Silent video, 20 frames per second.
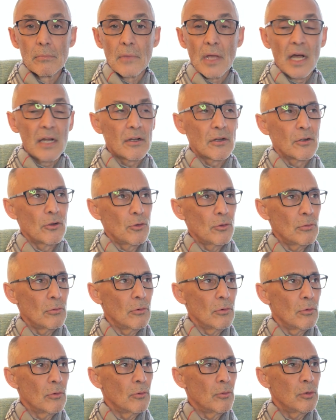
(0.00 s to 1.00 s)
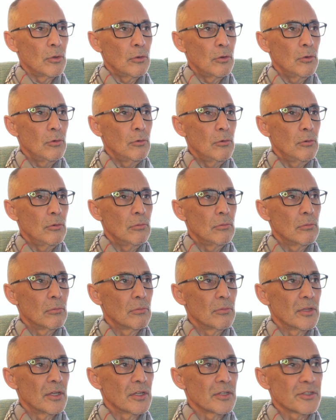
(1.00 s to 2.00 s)
I don't know who
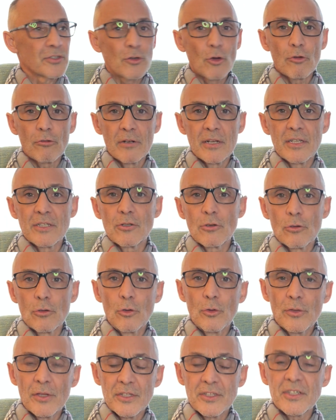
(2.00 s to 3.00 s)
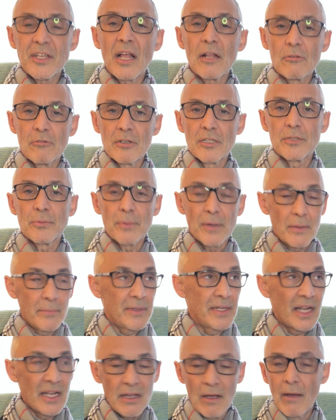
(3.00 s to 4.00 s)
the store is or who the seller is, but I
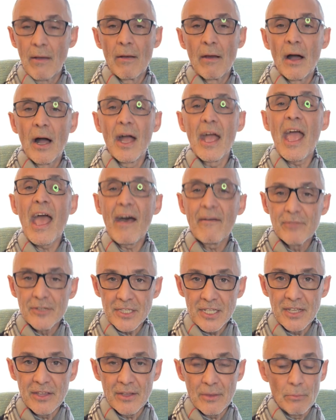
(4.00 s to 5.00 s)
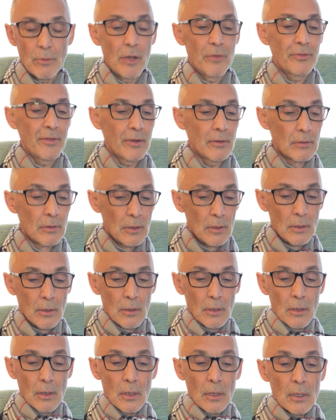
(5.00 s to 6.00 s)
mean, I have seen them on there.
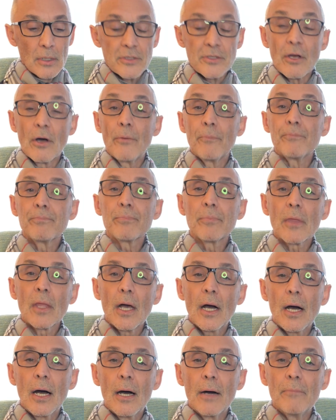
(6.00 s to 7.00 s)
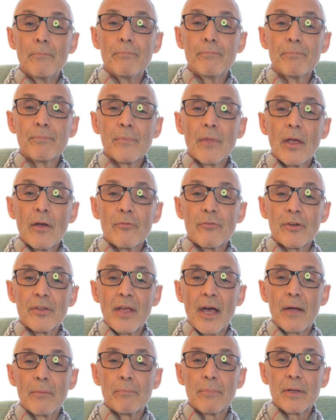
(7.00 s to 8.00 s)
So, for
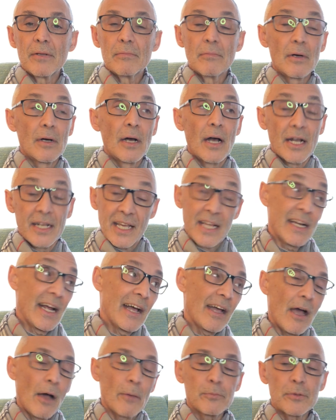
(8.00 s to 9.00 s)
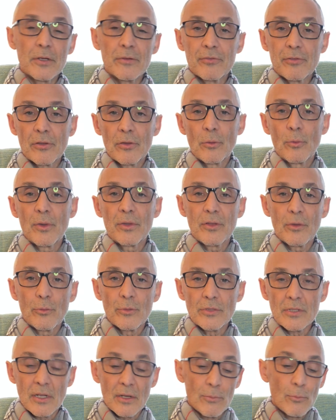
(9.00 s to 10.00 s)
that. But again, I opted for the one that was
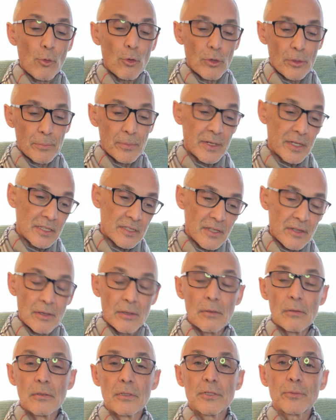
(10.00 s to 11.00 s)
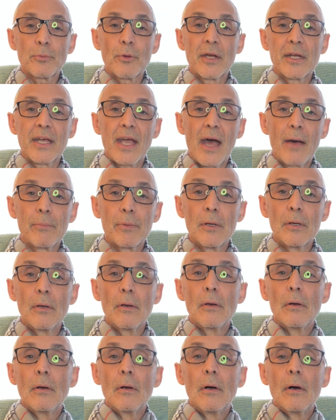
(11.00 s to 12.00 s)
a little more because of the spray cap.
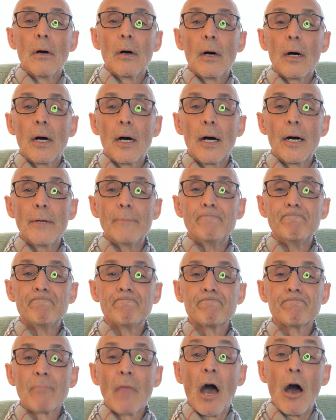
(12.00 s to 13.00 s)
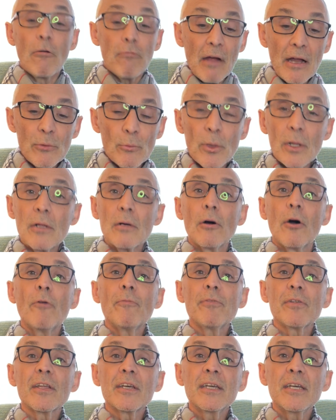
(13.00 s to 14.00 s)
All right, well,
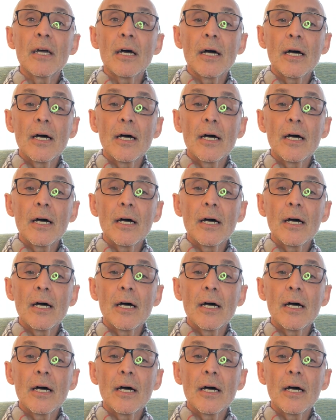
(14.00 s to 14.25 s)
hopefully